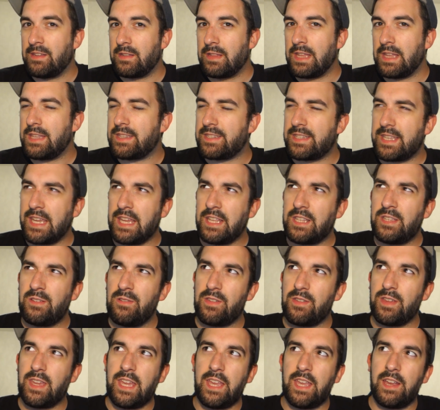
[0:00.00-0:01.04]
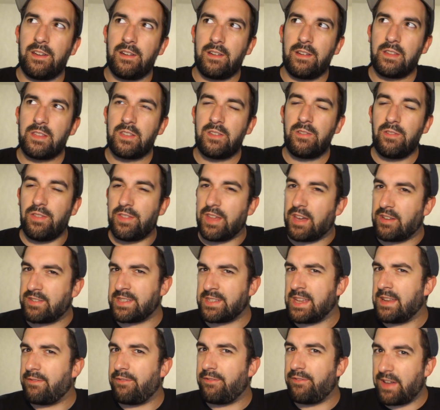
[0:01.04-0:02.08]
let's say to the year
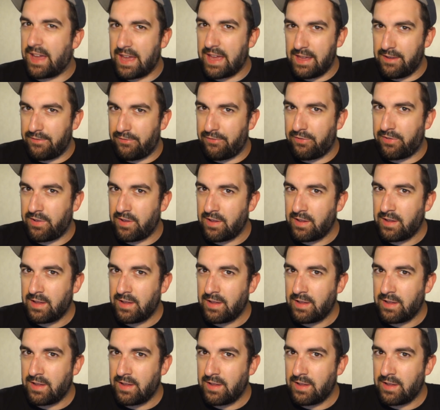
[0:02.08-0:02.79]
2005.